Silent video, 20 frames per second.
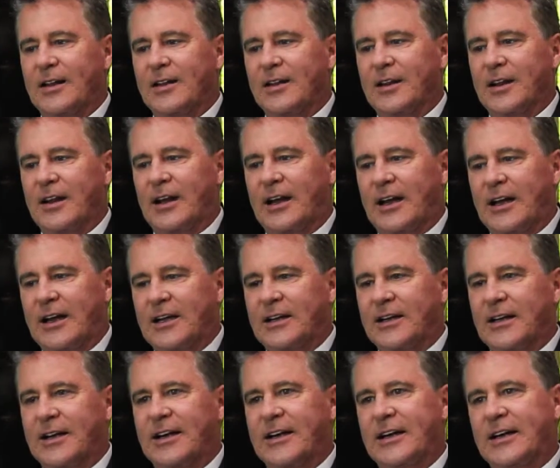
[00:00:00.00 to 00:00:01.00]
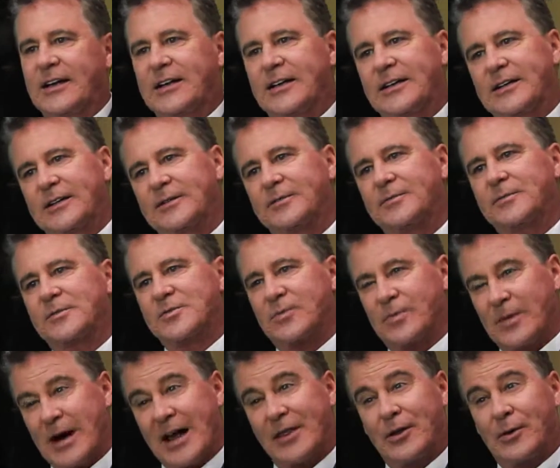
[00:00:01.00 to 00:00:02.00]
The healing
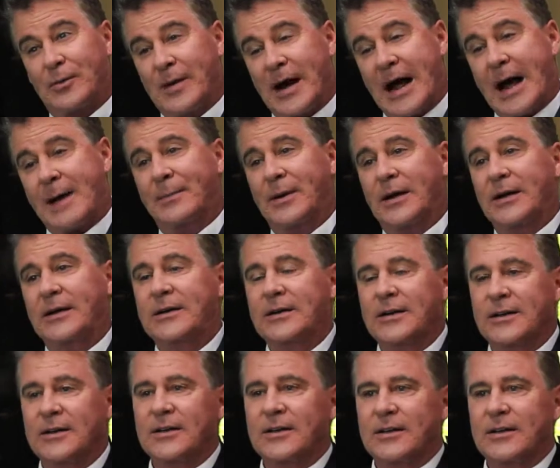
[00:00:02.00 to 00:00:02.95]
was rather rapid.